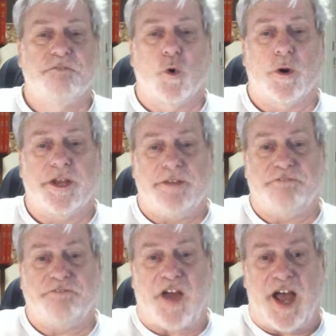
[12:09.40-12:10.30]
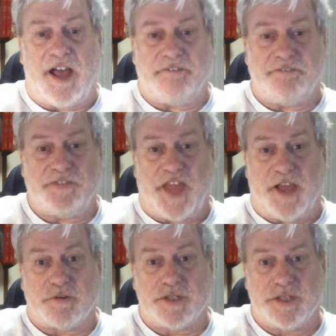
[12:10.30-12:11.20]

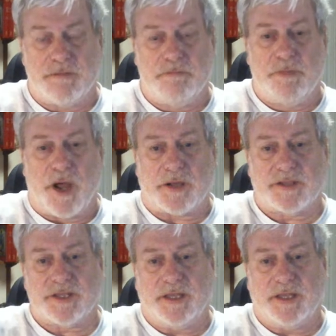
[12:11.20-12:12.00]
$45,000